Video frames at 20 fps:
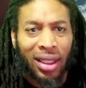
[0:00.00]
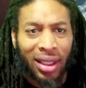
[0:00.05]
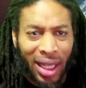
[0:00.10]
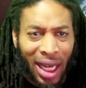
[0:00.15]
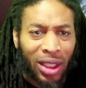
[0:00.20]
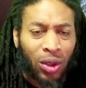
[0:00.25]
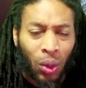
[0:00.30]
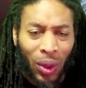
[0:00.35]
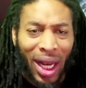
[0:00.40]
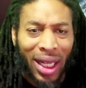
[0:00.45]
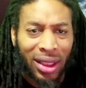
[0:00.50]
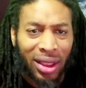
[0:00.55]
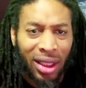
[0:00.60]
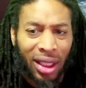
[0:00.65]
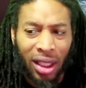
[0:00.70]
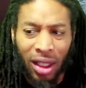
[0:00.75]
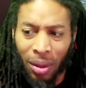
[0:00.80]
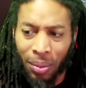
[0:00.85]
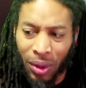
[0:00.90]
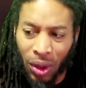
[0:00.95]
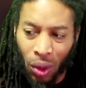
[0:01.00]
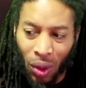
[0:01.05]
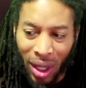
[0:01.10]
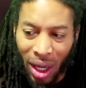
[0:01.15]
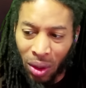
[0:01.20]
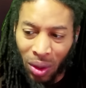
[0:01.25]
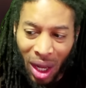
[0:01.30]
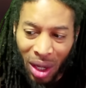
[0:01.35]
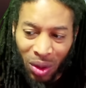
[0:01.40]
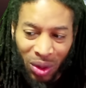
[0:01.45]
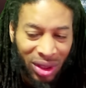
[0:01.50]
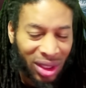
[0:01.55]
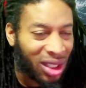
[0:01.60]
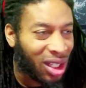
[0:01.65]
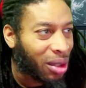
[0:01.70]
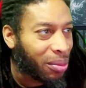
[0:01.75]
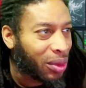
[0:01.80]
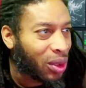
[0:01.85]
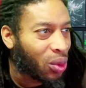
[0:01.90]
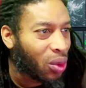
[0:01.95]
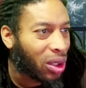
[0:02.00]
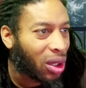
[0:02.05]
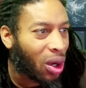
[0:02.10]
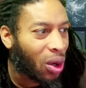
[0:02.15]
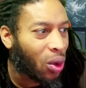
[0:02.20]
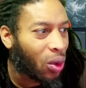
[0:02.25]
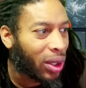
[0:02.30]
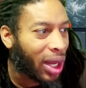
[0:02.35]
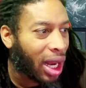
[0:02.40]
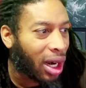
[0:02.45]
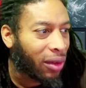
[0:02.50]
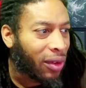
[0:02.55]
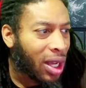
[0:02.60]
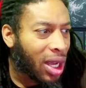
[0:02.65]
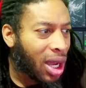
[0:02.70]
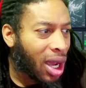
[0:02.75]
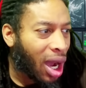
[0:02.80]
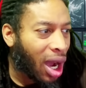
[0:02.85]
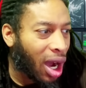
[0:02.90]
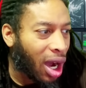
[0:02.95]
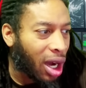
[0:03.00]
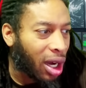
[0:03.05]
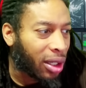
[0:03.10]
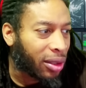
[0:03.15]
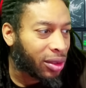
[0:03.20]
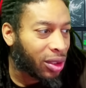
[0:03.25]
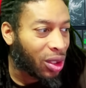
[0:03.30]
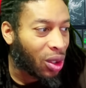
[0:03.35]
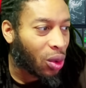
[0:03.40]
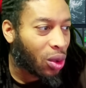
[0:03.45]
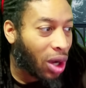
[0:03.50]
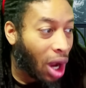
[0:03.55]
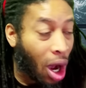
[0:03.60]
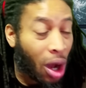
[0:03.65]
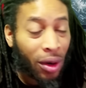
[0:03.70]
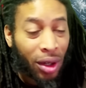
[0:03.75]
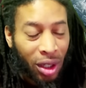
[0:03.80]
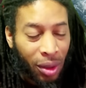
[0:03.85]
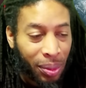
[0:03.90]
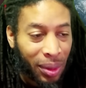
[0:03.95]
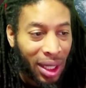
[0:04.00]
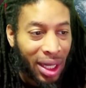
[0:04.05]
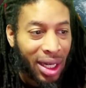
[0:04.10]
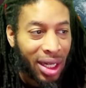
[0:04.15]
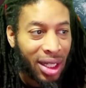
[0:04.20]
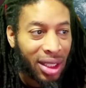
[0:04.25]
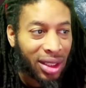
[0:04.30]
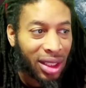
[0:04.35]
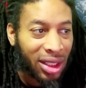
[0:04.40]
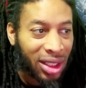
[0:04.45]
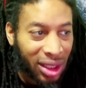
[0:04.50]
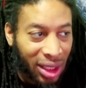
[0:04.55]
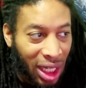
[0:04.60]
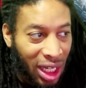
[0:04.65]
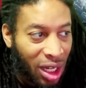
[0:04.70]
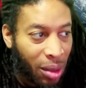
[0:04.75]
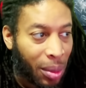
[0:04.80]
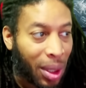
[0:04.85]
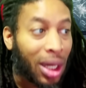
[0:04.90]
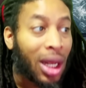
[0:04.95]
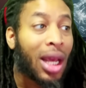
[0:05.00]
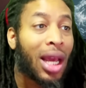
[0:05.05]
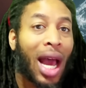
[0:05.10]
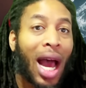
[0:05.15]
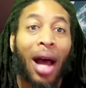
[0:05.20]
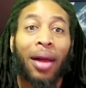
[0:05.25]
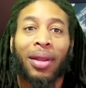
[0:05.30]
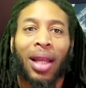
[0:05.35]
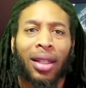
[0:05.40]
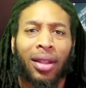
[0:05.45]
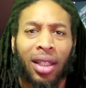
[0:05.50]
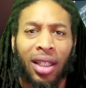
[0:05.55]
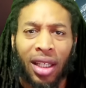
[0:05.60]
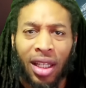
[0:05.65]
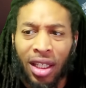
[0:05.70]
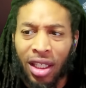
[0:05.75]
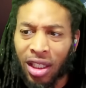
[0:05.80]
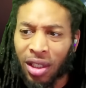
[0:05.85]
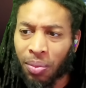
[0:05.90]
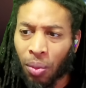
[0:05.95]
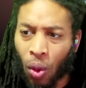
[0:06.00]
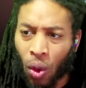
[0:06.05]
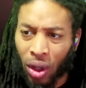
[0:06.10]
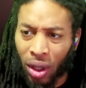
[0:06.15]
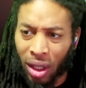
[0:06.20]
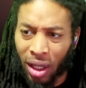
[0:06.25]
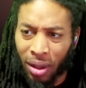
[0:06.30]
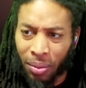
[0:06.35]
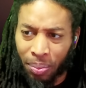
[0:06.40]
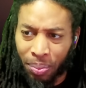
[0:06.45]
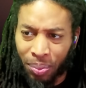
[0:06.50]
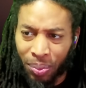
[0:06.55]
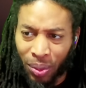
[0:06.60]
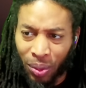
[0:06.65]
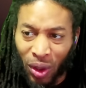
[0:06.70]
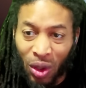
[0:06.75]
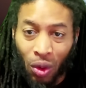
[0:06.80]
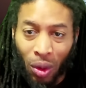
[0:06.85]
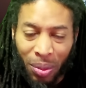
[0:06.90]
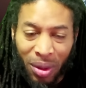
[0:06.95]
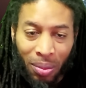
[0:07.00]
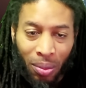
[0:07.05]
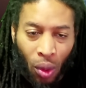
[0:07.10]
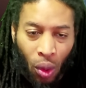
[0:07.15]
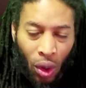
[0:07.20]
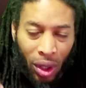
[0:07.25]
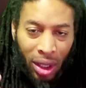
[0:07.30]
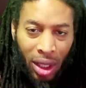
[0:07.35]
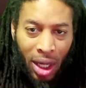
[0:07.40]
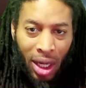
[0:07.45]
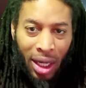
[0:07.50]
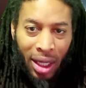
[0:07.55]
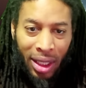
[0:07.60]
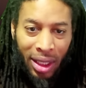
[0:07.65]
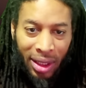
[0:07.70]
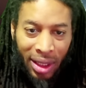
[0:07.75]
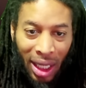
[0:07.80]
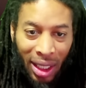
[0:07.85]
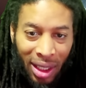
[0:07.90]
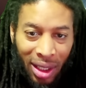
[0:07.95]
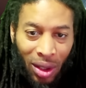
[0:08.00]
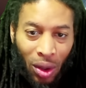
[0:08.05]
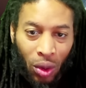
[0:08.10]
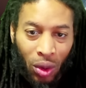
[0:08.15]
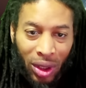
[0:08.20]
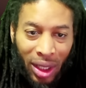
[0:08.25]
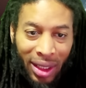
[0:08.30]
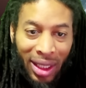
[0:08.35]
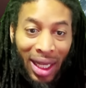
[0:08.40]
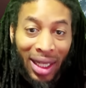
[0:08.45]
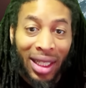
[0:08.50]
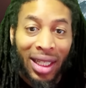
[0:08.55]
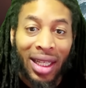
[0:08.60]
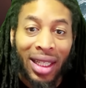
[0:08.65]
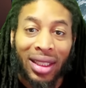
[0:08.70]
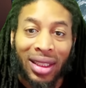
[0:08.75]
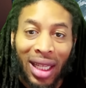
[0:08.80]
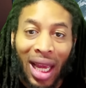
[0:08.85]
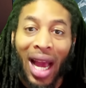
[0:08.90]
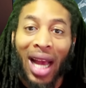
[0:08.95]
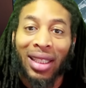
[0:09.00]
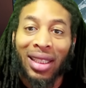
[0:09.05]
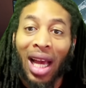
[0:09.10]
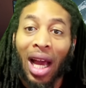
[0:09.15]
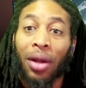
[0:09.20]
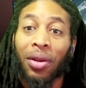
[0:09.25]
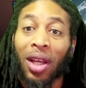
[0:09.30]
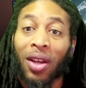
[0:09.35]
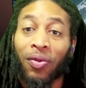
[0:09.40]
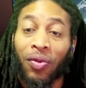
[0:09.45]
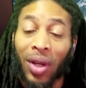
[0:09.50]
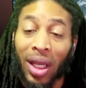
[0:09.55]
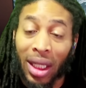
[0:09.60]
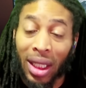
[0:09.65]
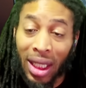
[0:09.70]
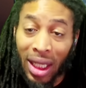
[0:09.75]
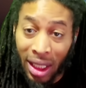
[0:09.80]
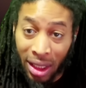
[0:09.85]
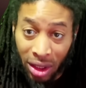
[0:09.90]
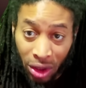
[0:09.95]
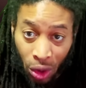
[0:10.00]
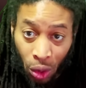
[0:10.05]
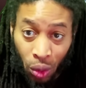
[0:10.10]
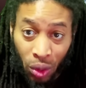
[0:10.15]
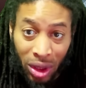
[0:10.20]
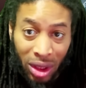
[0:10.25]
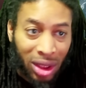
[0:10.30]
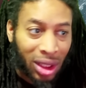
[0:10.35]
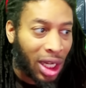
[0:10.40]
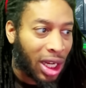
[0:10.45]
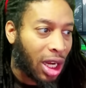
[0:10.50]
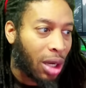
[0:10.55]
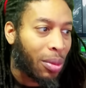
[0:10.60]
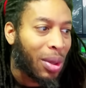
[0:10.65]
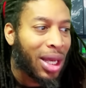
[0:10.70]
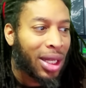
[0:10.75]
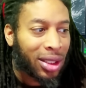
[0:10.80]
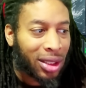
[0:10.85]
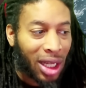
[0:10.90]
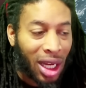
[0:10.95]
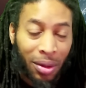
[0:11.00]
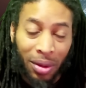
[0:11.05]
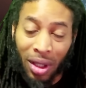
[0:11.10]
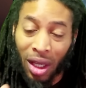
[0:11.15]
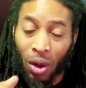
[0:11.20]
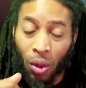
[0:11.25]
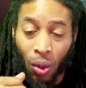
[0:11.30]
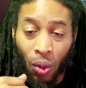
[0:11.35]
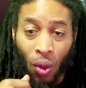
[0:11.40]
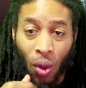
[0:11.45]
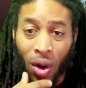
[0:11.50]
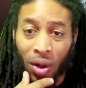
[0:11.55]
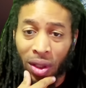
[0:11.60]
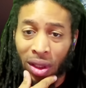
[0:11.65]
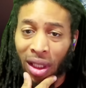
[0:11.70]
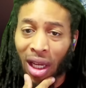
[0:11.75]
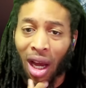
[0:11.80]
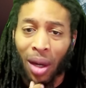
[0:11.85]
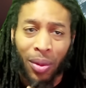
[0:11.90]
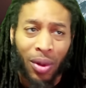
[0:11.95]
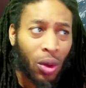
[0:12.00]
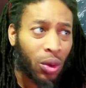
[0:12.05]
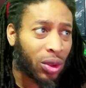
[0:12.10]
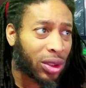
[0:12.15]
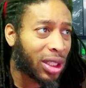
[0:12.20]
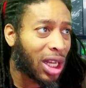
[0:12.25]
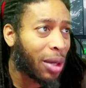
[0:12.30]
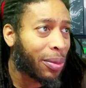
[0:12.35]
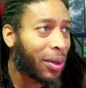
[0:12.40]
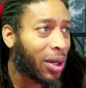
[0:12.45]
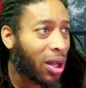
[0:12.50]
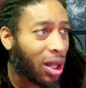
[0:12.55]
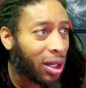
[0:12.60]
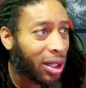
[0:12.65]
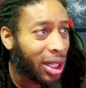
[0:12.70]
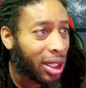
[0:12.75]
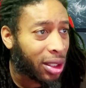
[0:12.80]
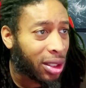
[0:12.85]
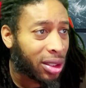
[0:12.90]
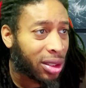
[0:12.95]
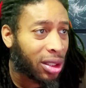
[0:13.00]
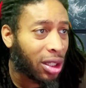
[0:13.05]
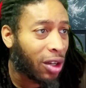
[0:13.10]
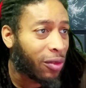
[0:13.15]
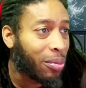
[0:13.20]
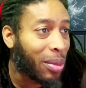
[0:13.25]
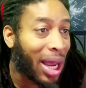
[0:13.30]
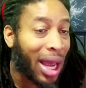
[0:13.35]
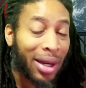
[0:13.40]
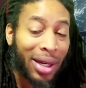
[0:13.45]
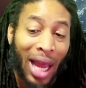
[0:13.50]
That's what I see him doing. I don't see him doing a whole lot of, you know, calling the plays and scheming. I think he will be more telling his guys how they fit into the scheme. Same thing with Warren Sapp, Coach Sapp, and all that good stuff, man.